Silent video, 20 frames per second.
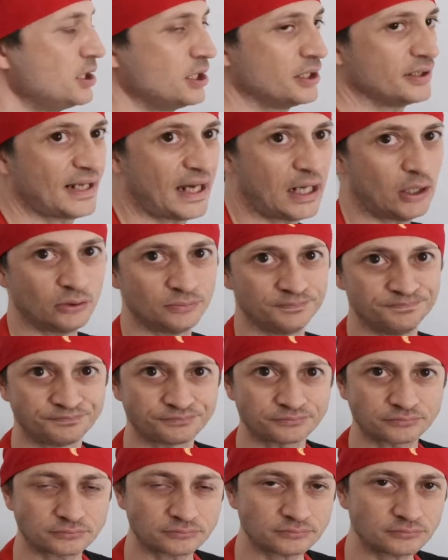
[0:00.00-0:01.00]
Now,
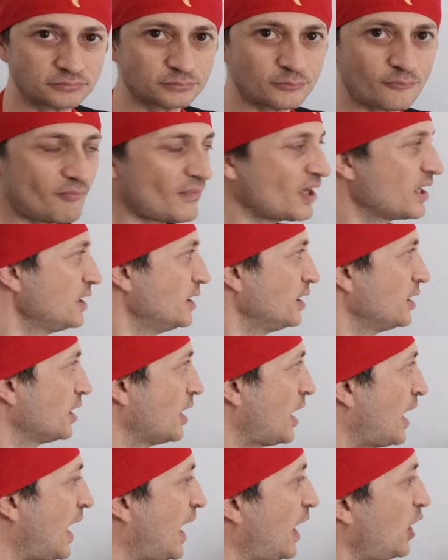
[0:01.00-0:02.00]

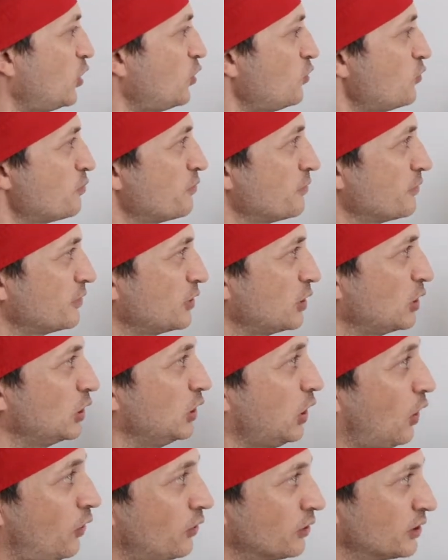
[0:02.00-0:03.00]
how
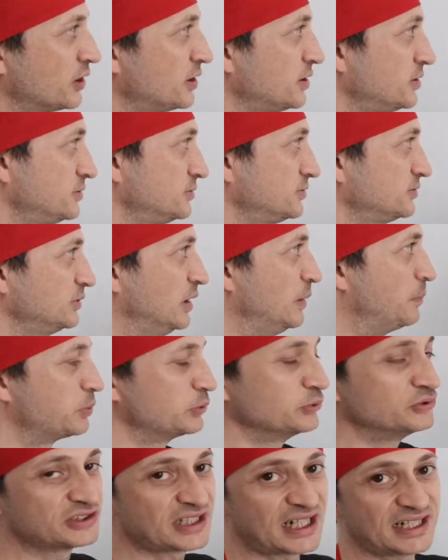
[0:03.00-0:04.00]
long
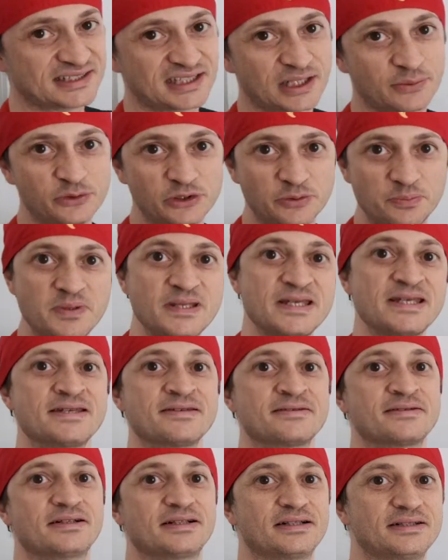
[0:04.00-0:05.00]
puntata will
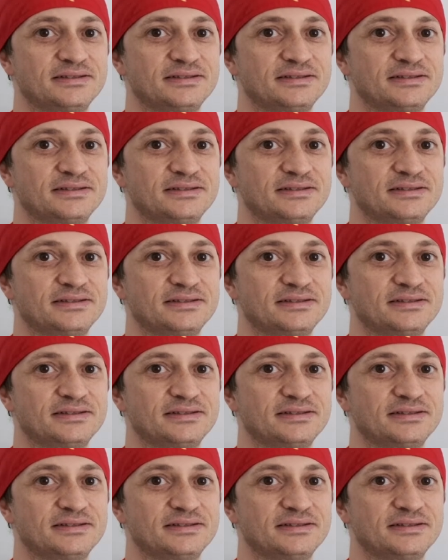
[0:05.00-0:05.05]
be,